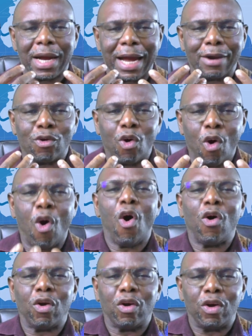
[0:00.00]
and
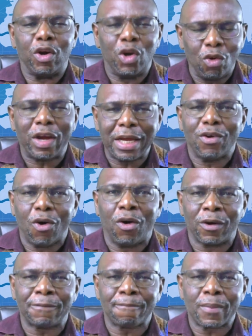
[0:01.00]
looking
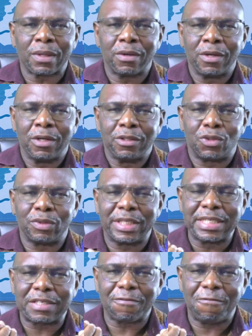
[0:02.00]
on to
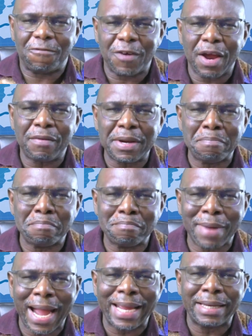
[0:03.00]
this very
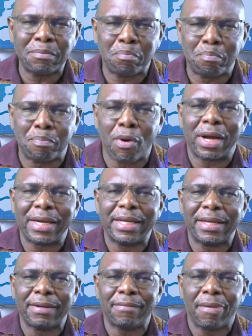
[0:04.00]

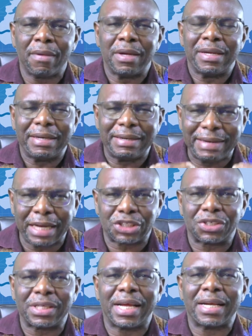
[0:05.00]
mind-boggling
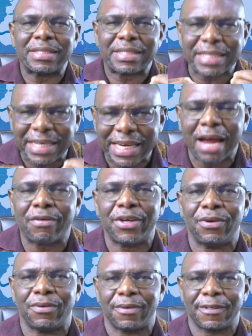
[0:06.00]
national
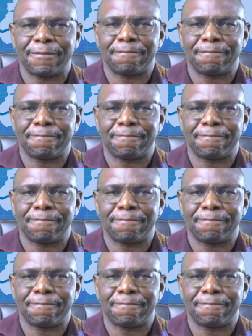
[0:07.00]
scenario.